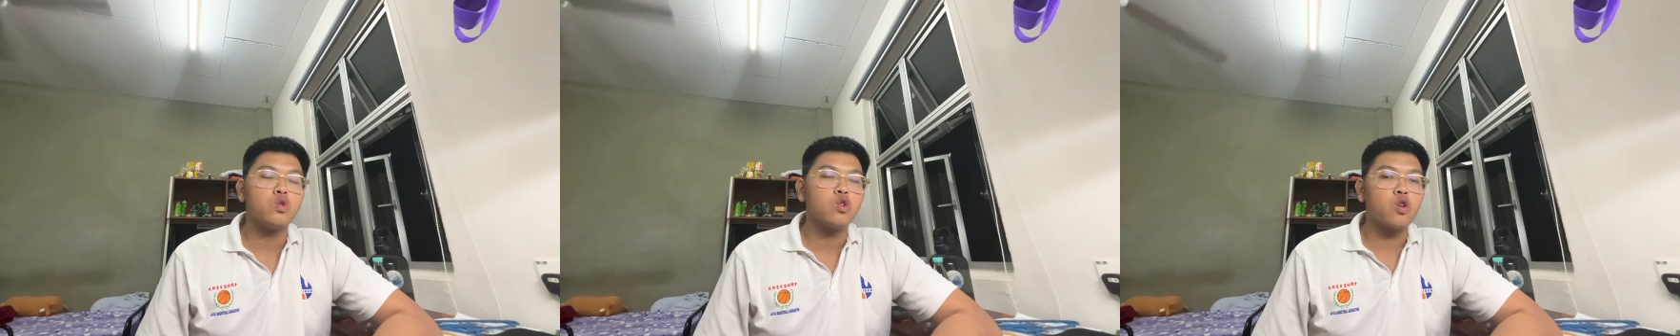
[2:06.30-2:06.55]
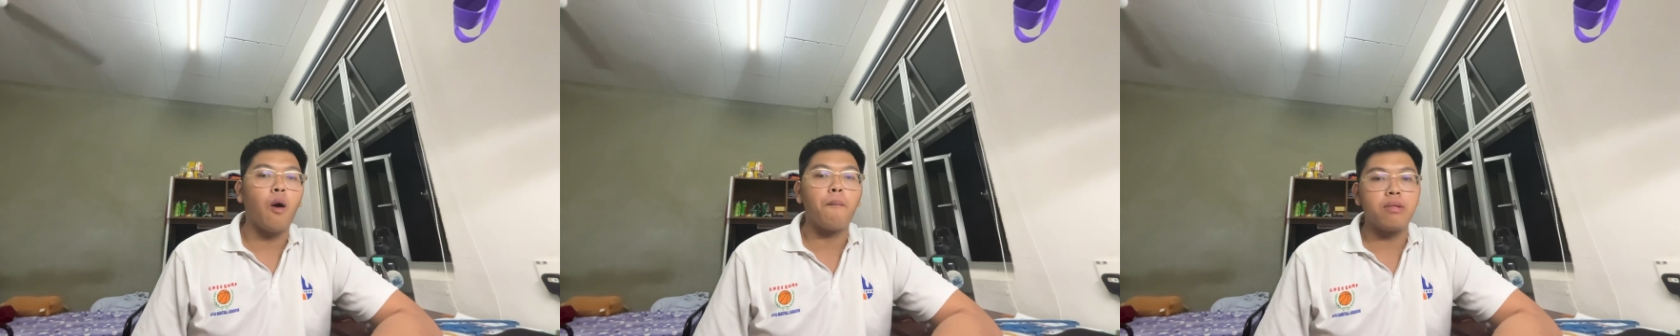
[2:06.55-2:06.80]

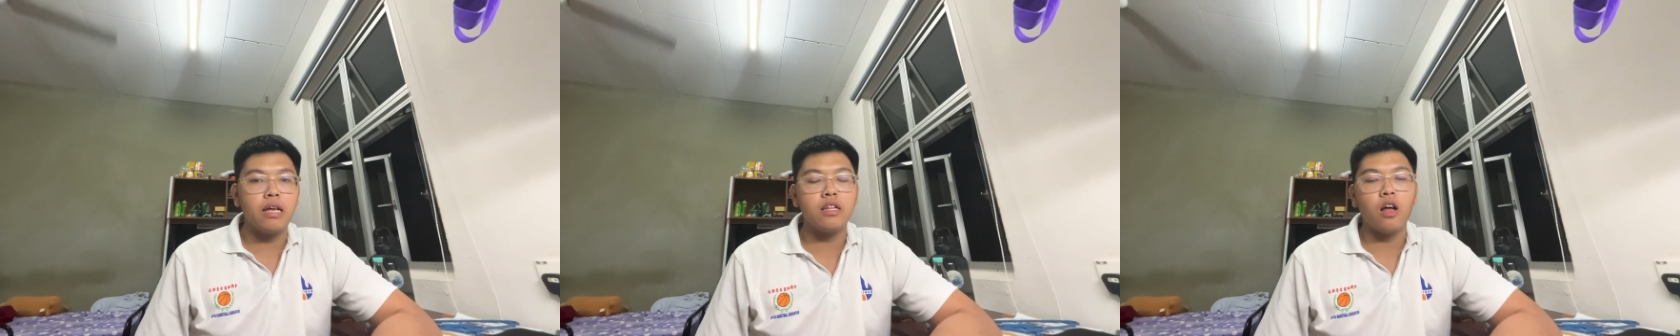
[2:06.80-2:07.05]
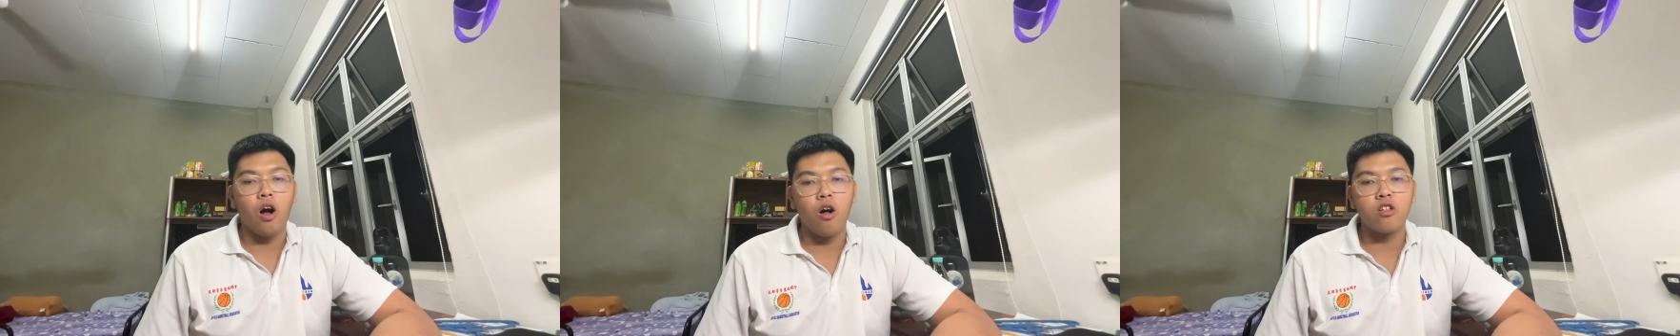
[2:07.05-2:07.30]
complete
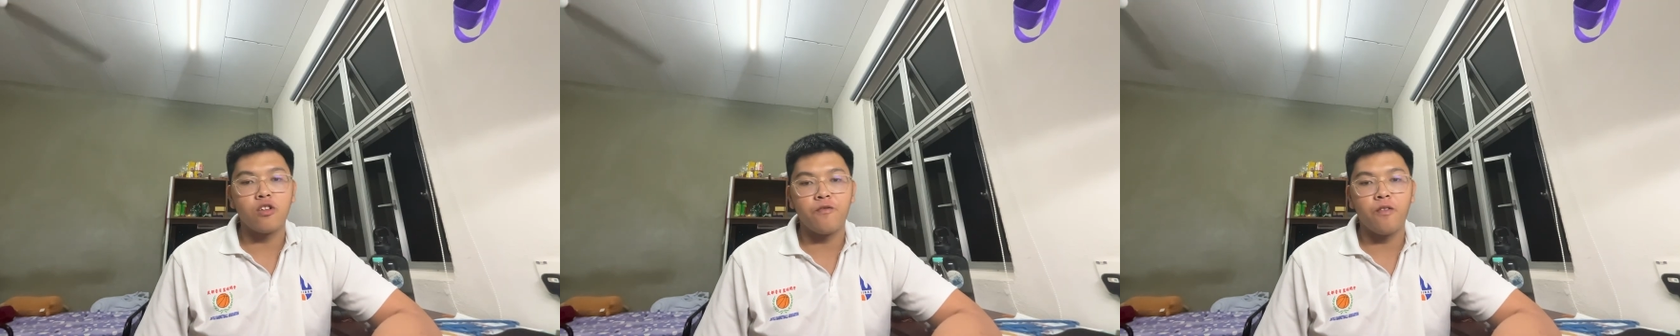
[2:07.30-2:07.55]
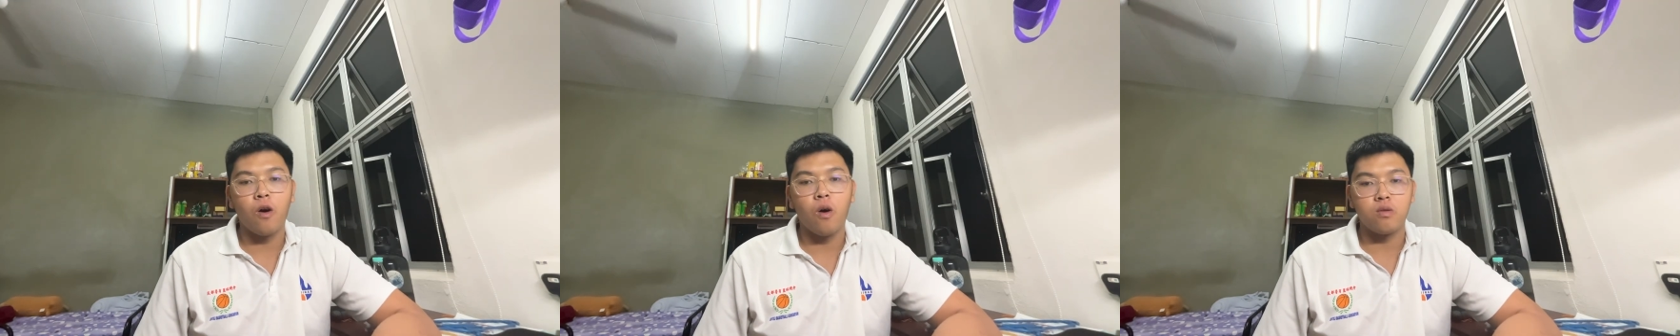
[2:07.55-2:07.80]
all the
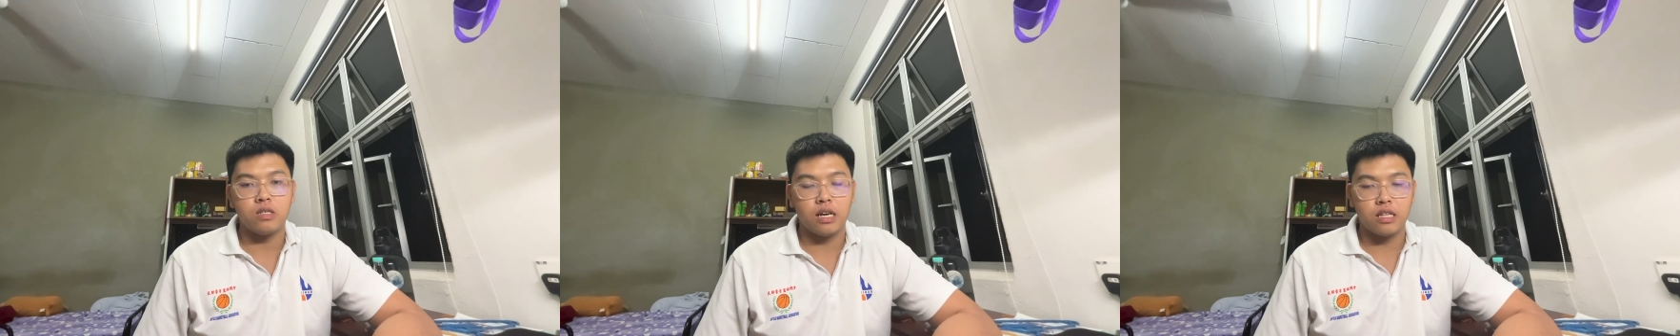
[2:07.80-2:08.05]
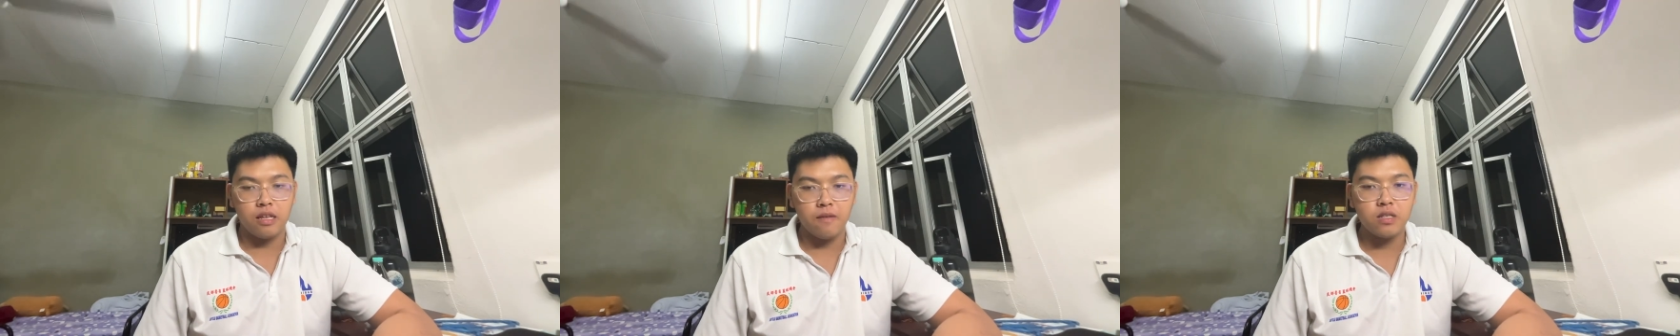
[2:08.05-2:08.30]
4
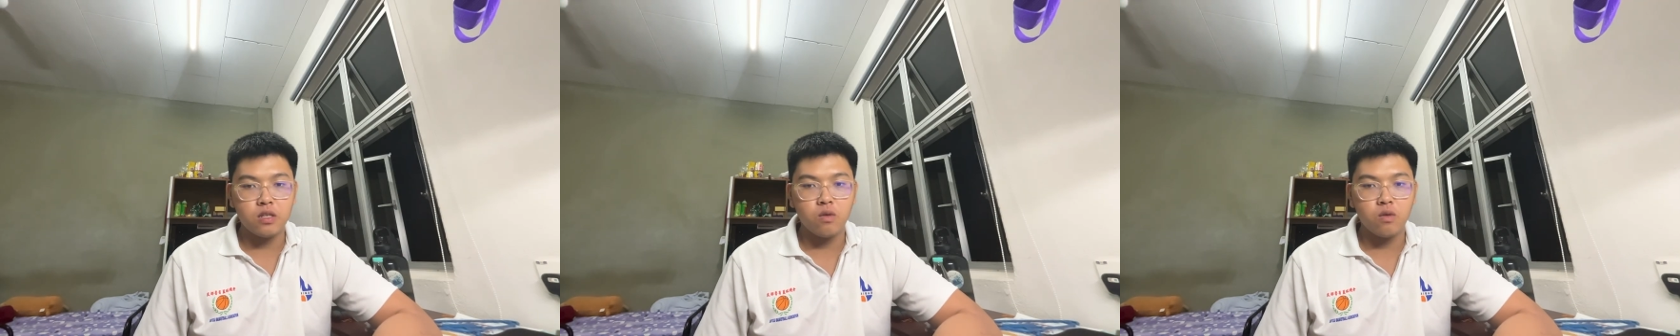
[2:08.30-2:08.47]
objectives,